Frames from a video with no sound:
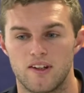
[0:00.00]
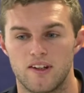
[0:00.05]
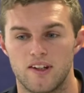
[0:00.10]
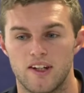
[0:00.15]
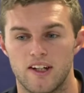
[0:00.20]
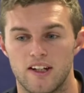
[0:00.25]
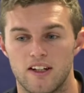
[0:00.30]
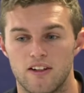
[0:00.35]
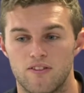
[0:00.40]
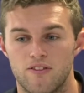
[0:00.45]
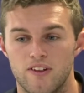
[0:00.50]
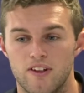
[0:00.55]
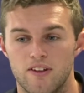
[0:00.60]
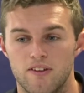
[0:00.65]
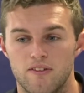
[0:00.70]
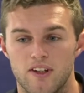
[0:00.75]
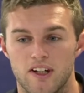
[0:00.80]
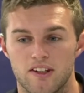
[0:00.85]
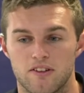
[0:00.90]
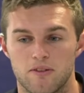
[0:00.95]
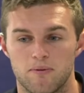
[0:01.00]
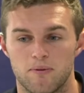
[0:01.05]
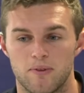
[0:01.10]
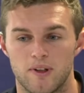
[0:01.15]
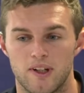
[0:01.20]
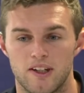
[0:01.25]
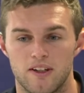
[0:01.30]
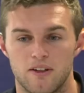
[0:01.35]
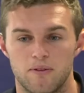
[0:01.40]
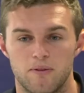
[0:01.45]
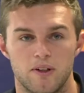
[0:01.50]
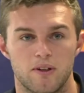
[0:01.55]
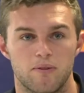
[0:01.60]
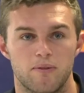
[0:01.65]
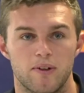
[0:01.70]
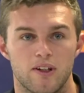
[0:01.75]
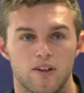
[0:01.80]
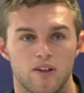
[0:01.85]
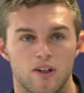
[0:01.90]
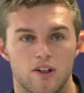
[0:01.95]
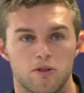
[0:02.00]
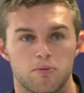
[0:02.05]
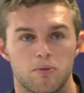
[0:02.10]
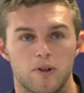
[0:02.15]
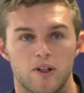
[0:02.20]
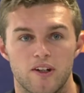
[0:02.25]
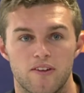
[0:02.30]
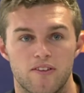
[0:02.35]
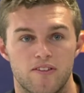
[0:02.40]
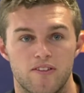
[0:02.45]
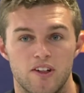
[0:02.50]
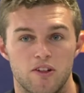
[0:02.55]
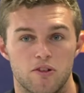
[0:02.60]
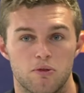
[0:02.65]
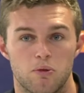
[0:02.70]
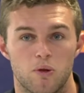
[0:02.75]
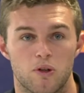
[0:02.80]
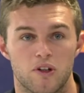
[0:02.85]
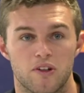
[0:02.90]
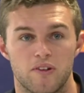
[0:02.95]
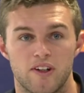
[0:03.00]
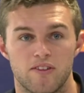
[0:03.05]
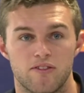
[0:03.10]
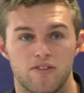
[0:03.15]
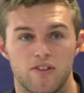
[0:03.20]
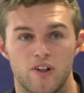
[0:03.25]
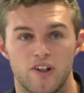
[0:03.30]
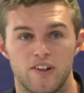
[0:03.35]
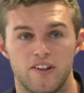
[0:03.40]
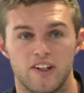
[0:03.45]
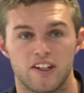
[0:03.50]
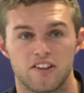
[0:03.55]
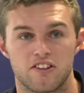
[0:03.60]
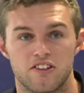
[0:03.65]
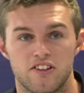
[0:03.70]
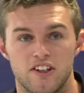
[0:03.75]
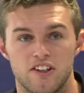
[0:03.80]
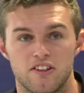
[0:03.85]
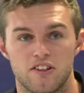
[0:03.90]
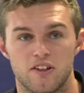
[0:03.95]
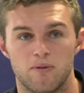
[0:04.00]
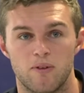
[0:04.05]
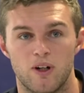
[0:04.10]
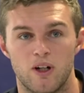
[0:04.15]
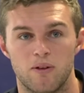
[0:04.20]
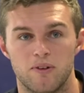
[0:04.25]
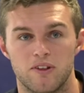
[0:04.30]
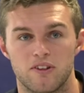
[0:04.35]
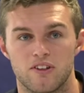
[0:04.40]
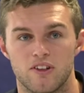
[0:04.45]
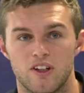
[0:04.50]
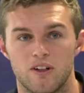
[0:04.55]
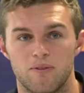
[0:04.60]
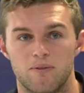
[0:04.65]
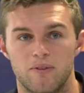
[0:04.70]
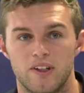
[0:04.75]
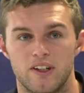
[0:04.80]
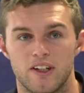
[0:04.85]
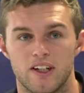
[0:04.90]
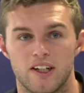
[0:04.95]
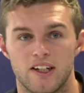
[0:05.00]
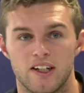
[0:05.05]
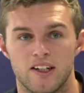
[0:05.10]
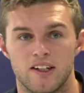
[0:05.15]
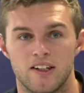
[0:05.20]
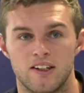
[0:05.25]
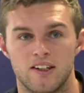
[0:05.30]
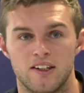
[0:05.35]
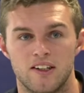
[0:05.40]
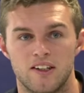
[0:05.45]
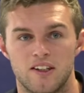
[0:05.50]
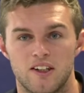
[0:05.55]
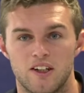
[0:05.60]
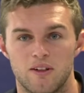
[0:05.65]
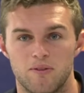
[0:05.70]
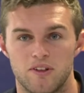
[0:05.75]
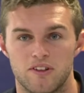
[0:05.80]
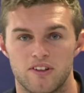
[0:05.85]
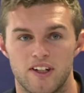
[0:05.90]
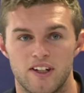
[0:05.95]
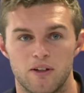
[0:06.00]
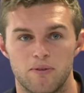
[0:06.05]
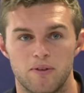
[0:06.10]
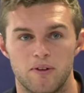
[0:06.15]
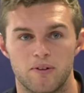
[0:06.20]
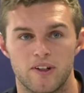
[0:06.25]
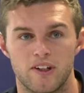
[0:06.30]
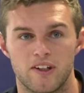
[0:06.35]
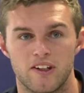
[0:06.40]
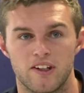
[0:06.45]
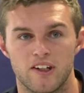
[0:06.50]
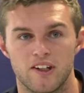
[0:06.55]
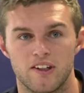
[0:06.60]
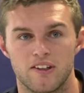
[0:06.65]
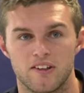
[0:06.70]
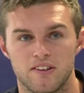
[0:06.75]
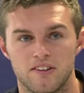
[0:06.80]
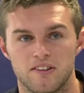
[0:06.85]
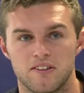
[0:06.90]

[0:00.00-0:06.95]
yeah, if he doesn't play, it'll be a big loss. But I, he's walking around fine downstairs at the moment, so I'd be, uh, I'd be saying he'll be ready to go.